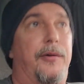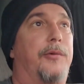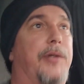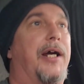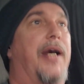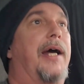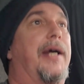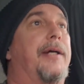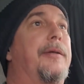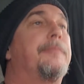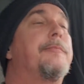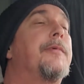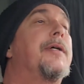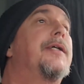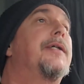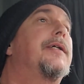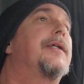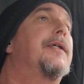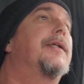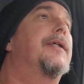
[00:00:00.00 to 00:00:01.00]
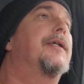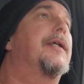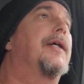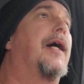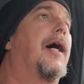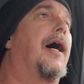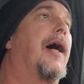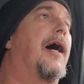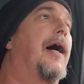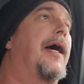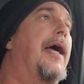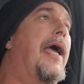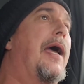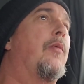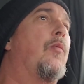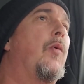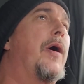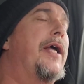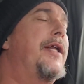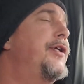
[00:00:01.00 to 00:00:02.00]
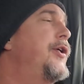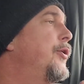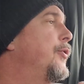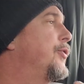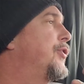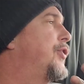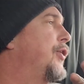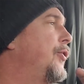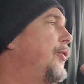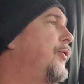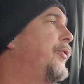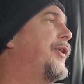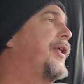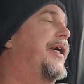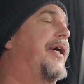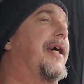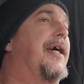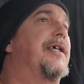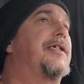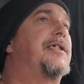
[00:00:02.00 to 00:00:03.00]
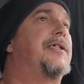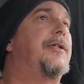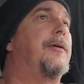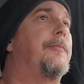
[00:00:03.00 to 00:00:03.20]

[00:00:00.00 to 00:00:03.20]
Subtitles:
okay? And when you do this,